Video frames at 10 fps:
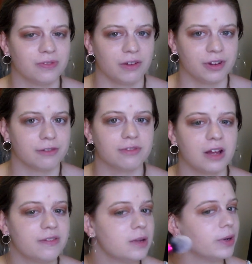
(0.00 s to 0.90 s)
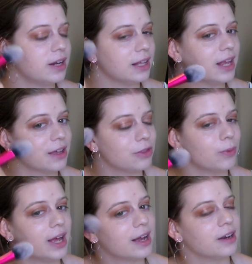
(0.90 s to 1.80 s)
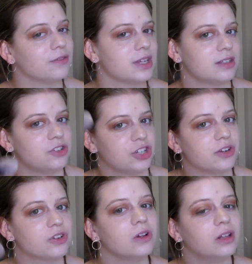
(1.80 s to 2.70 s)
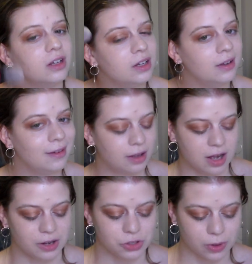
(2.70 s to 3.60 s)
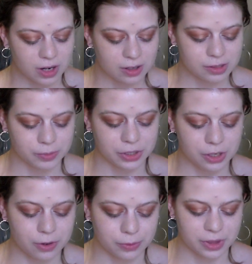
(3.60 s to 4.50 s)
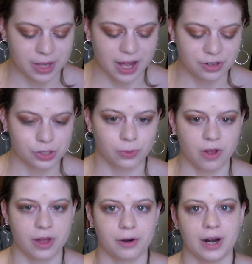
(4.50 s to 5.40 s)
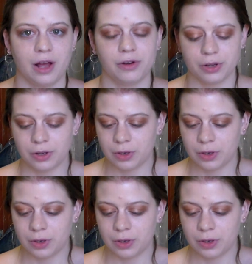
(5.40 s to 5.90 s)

very fluffy, but I like the way it kind of does a gentle contour. So I'm gonna go in with that, just swirl that around.